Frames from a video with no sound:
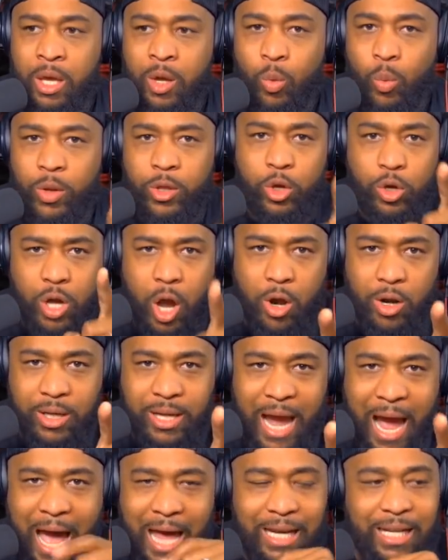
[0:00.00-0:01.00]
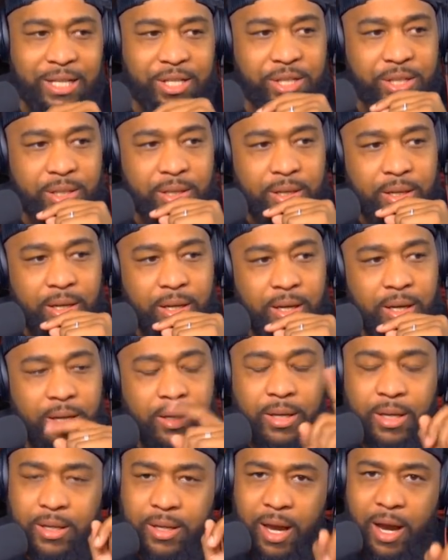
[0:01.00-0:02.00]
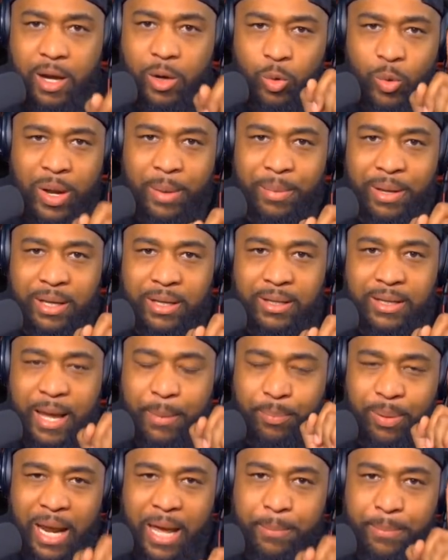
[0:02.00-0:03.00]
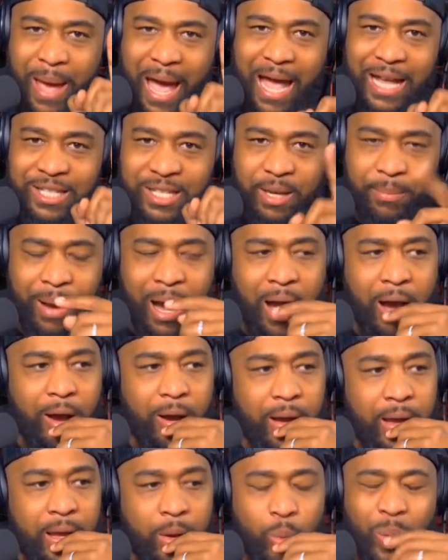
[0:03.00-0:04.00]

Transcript: When you go to college, the young women that play basketball,